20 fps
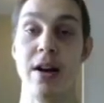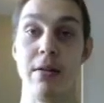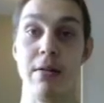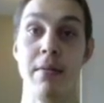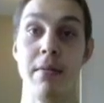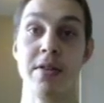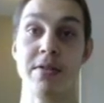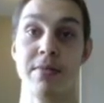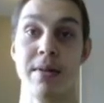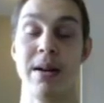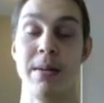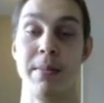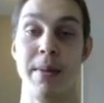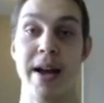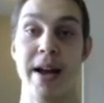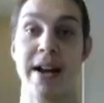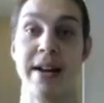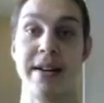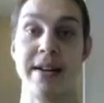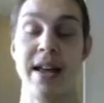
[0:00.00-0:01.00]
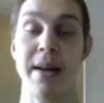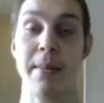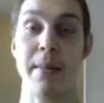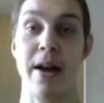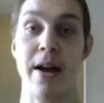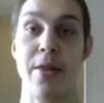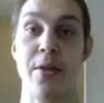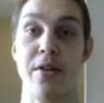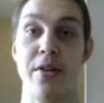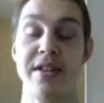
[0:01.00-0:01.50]
What was written back in
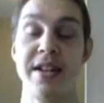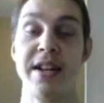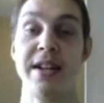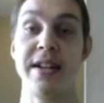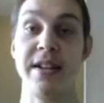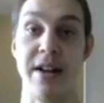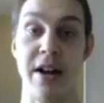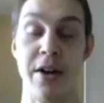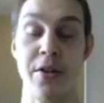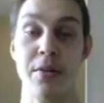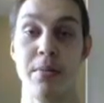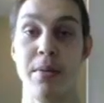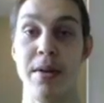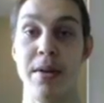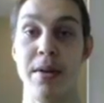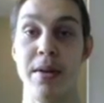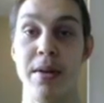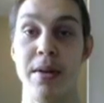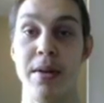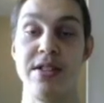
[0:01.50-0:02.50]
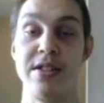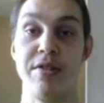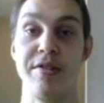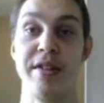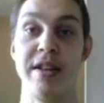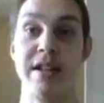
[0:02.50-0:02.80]
Nehemiah 13 and other places in the Old